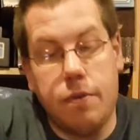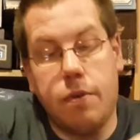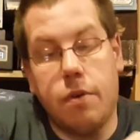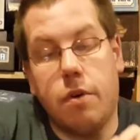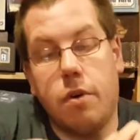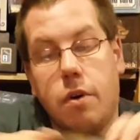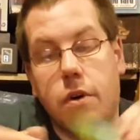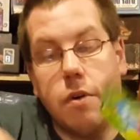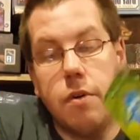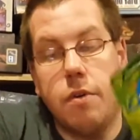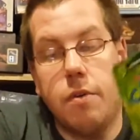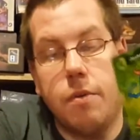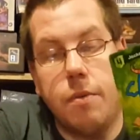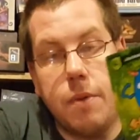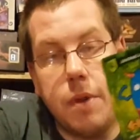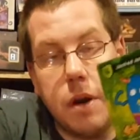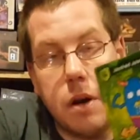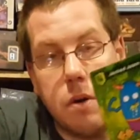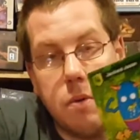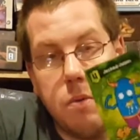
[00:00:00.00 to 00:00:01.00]
4 of
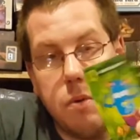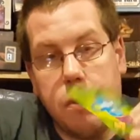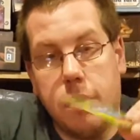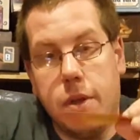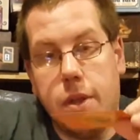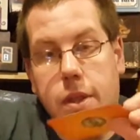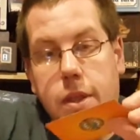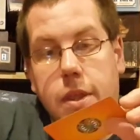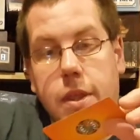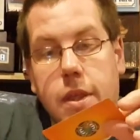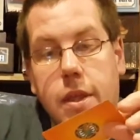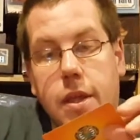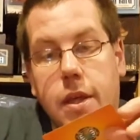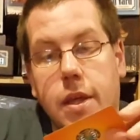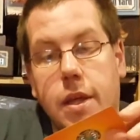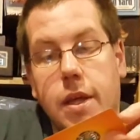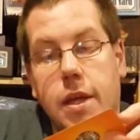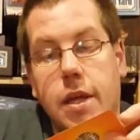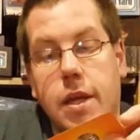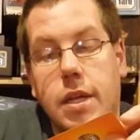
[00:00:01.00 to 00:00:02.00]
Dark Woods,
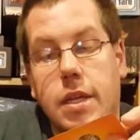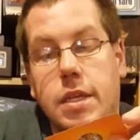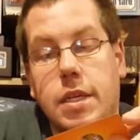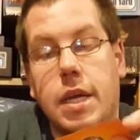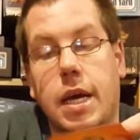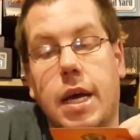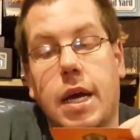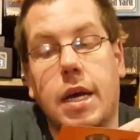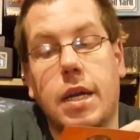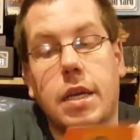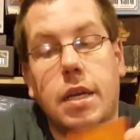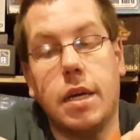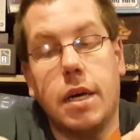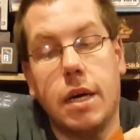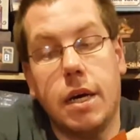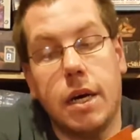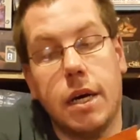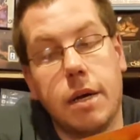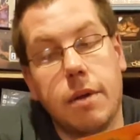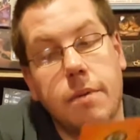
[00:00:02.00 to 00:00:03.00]
Jack
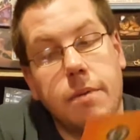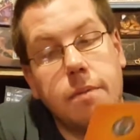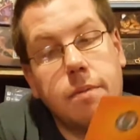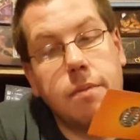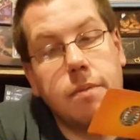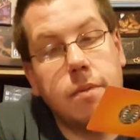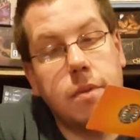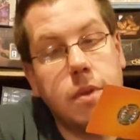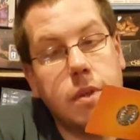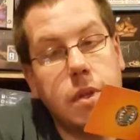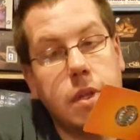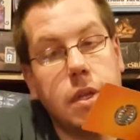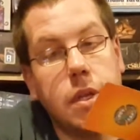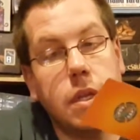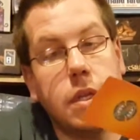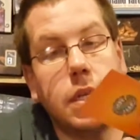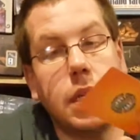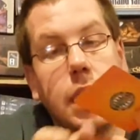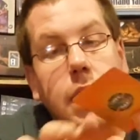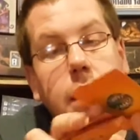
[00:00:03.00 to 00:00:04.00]

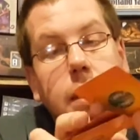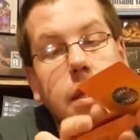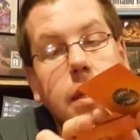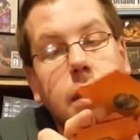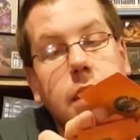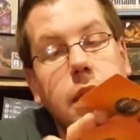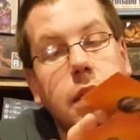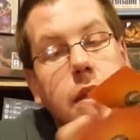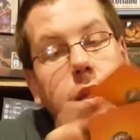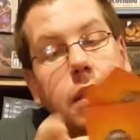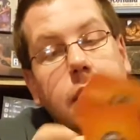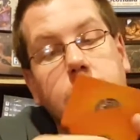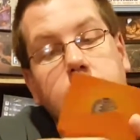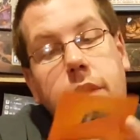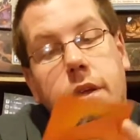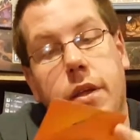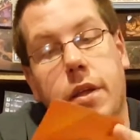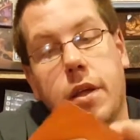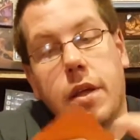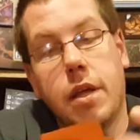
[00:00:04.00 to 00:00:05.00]
Jason.
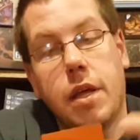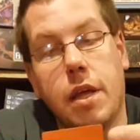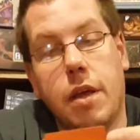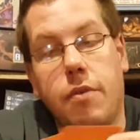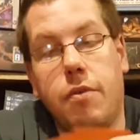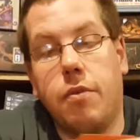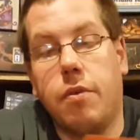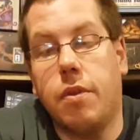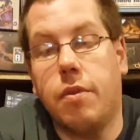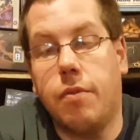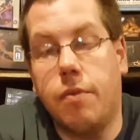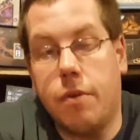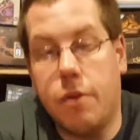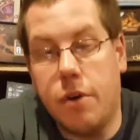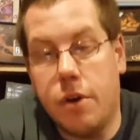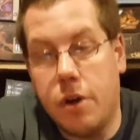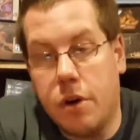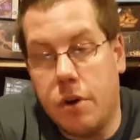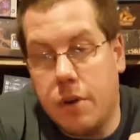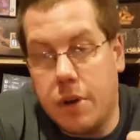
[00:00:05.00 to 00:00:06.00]
If it was
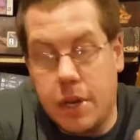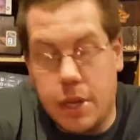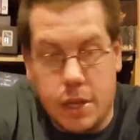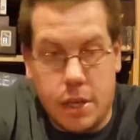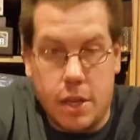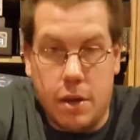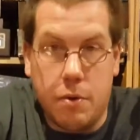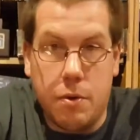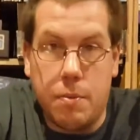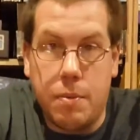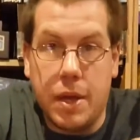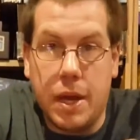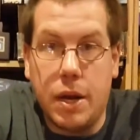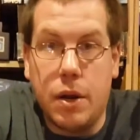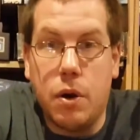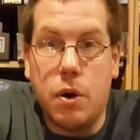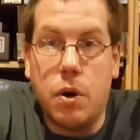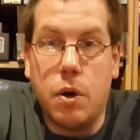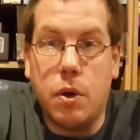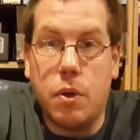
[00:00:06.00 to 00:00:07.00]
Inferno and someone
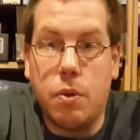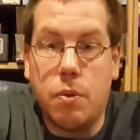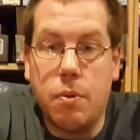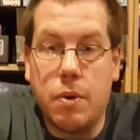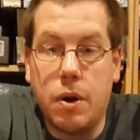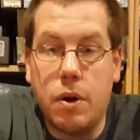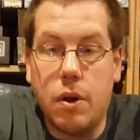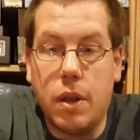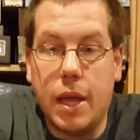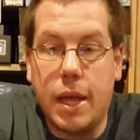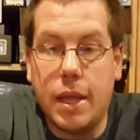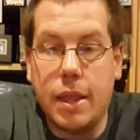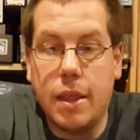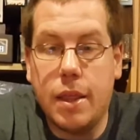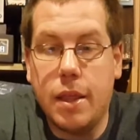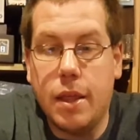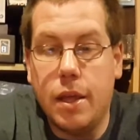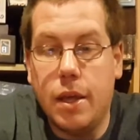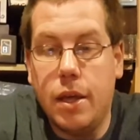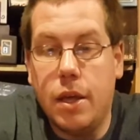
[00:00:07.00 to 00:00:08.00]
played 3 or
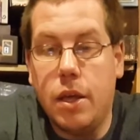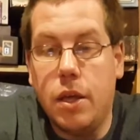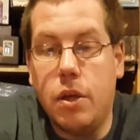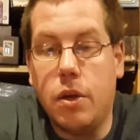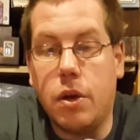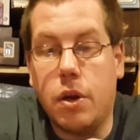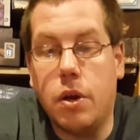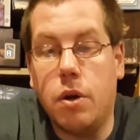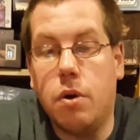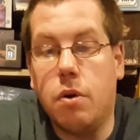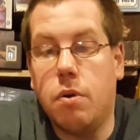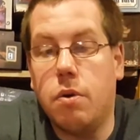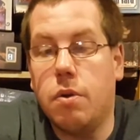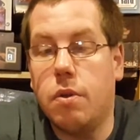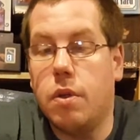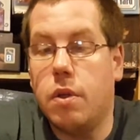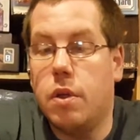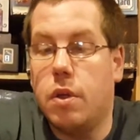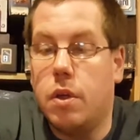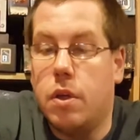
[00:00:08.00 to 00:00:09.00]
less, you could go
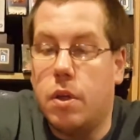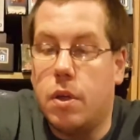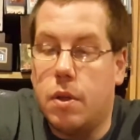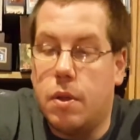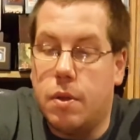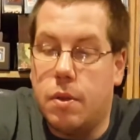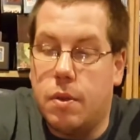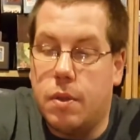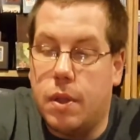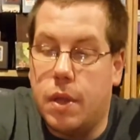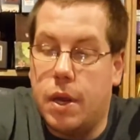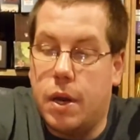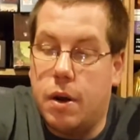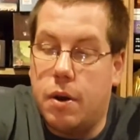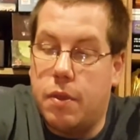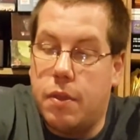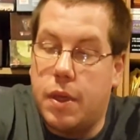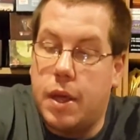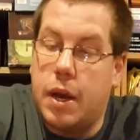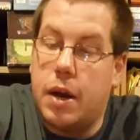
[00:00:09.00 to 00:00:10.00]

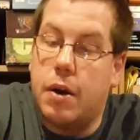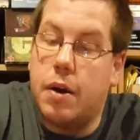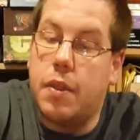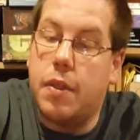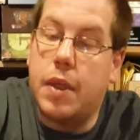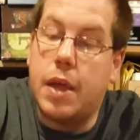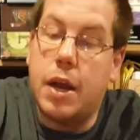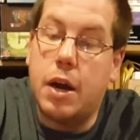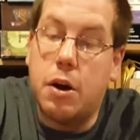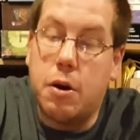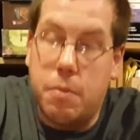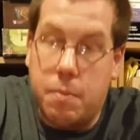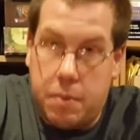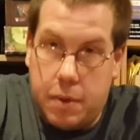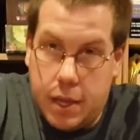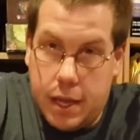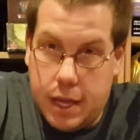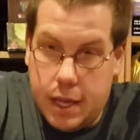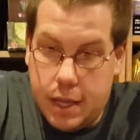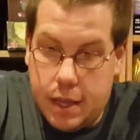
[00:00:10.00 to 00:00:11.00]
there, there, and there, and
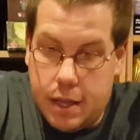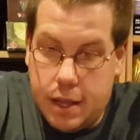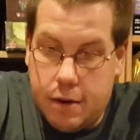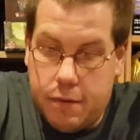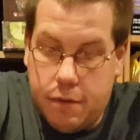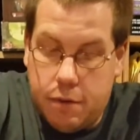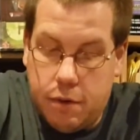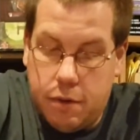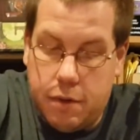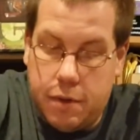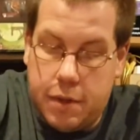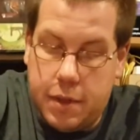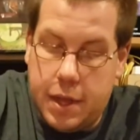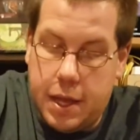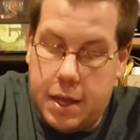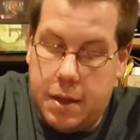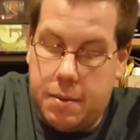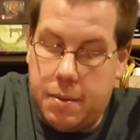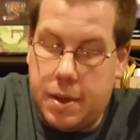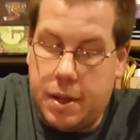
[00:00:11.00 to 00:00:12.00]
play several of the
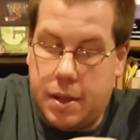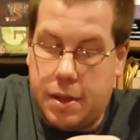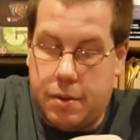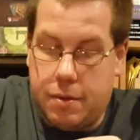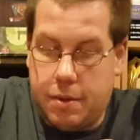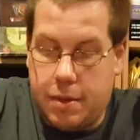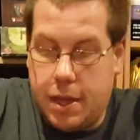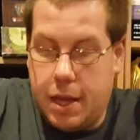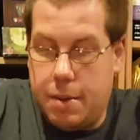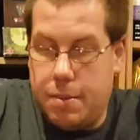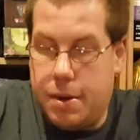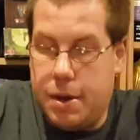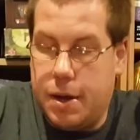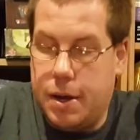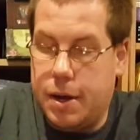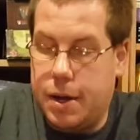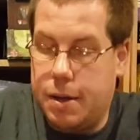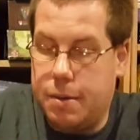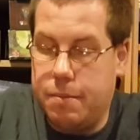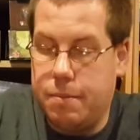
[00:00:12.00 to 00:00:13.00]
same at the same
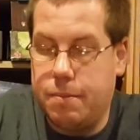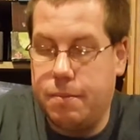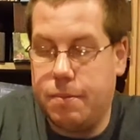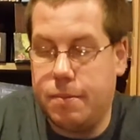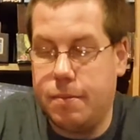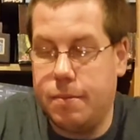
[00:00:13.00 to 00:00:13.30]
time.